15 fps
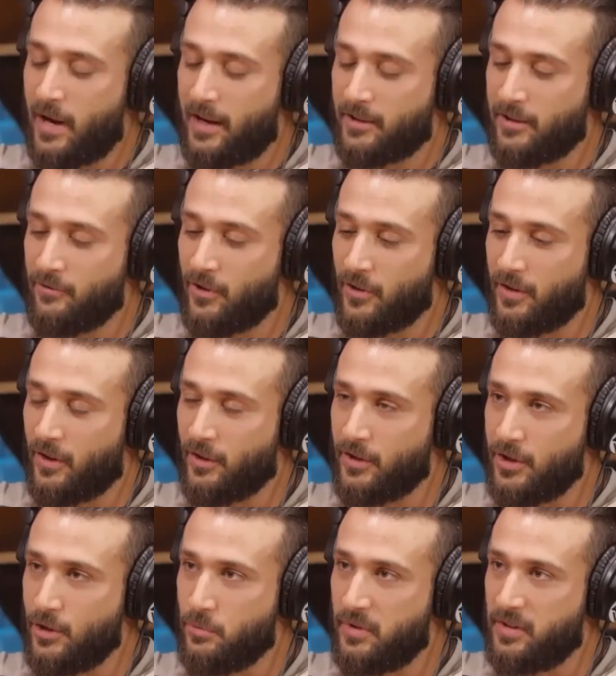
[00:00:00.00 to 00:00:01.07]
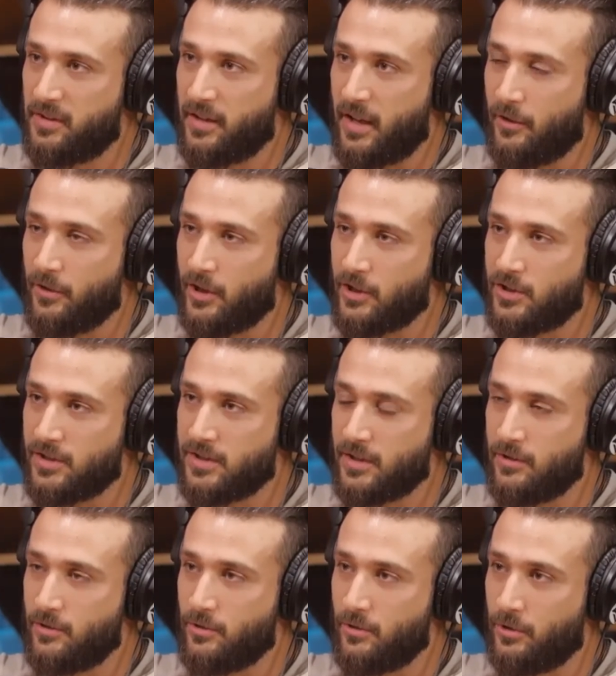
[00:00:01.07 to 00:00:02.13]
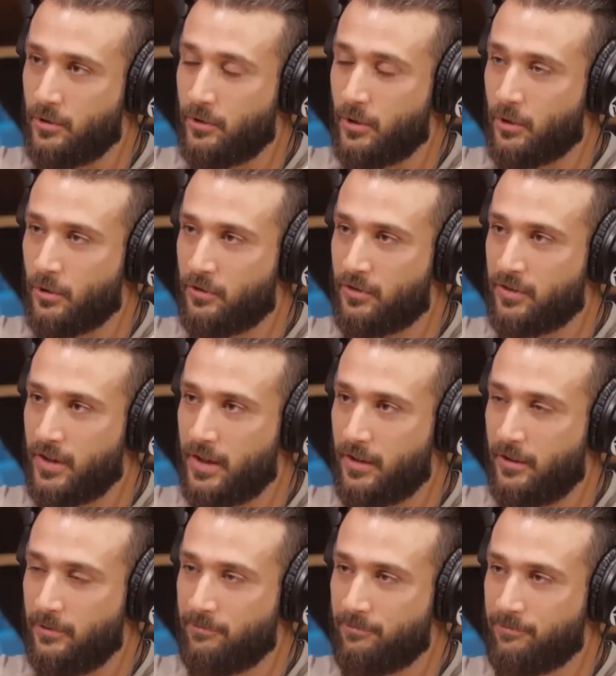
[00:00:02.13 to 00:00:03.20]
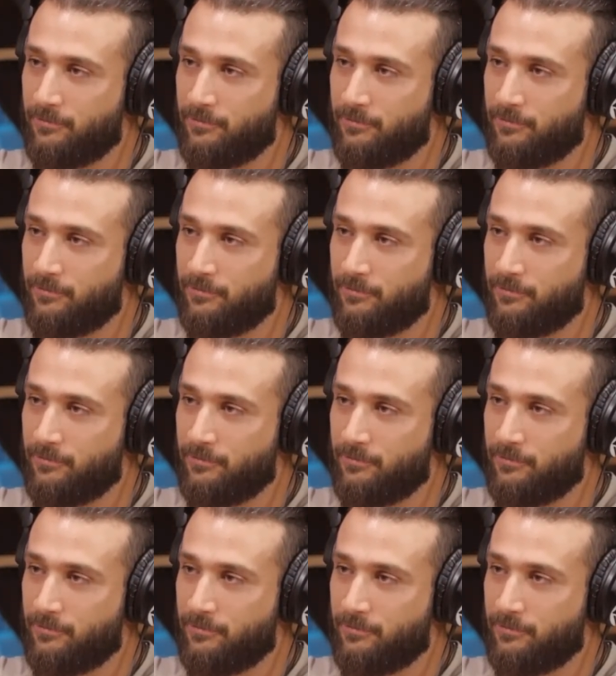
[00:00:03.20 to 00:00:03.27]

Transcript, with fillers: interactive on the human scale, not just the Google Earth scale.